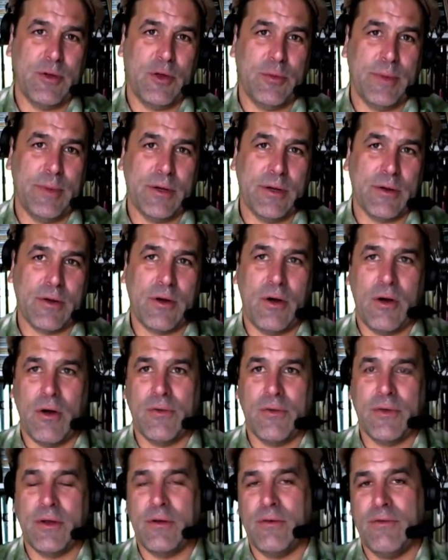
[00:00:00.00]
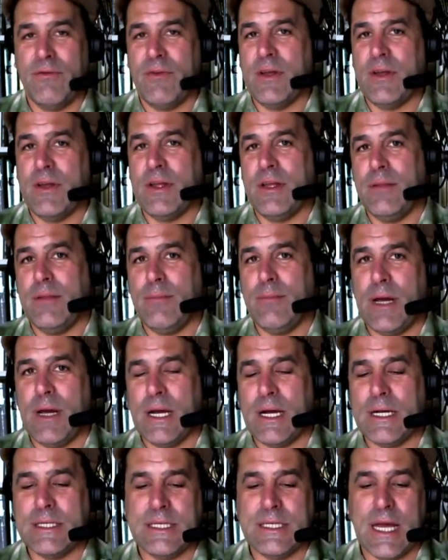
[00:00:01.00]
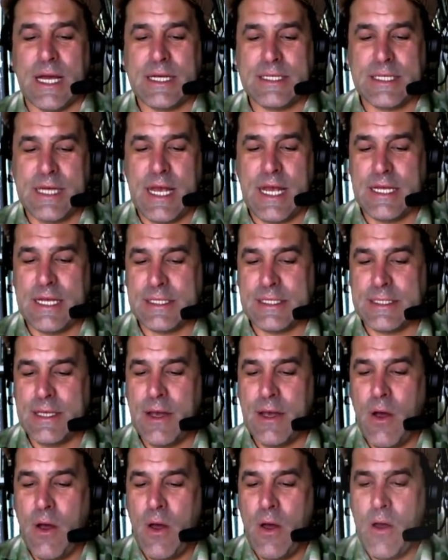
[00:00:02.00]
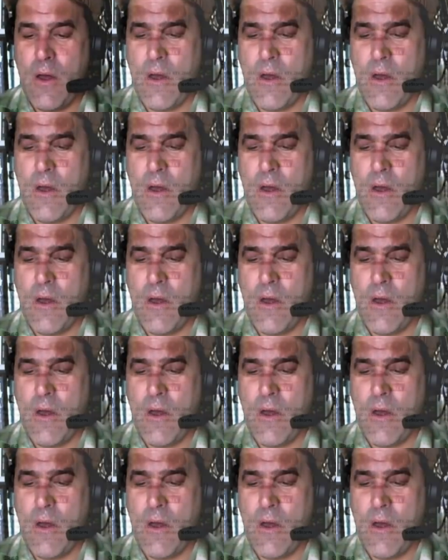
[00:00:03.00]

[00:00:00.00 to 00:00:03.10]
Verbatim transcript: millimeter card that'll fit in my ITX case,